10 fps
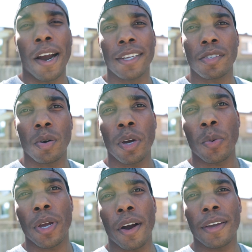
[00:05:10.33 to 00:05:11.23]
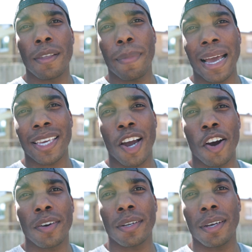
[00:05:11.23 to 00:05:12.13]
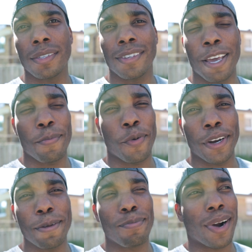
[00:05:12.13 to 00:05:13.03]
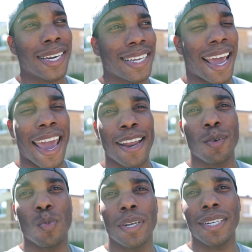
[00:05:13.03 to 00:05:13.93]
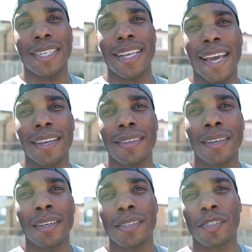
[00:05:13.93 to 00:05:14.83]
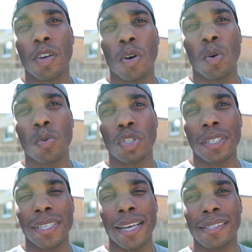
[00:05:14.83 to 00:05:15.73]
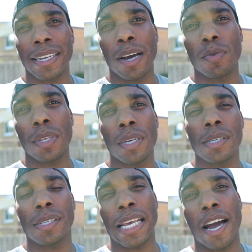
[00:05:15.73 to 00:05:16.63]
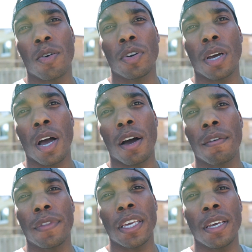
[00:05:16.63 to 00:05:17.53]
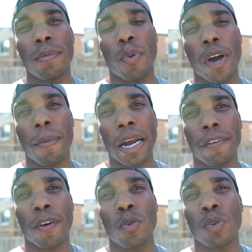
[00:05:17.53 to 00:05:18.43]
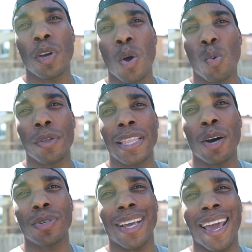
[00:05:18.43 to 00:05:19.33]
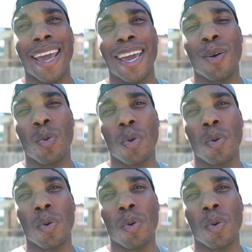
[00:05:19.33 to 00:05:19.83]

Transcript: right, so here we are in the backyard. It's a pretty bright and windy day. So just testing out the sound of the Boya microphone without a